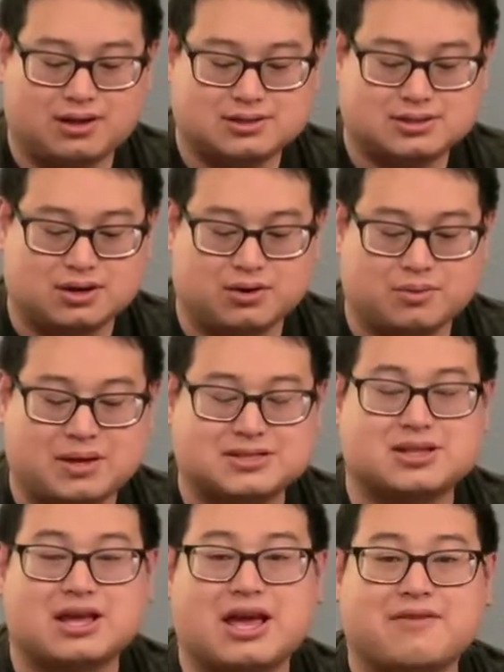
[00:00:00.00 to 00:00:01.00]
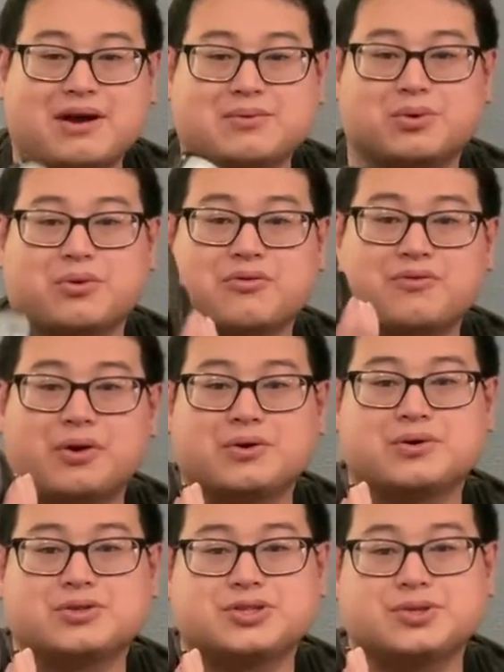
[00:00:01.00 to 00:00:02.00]
So basically, if I'm doing
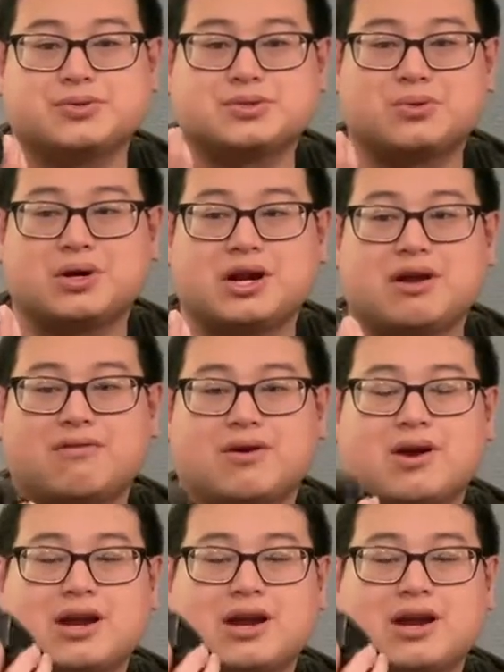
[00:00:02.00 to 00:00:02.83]
photo shoots or whatever,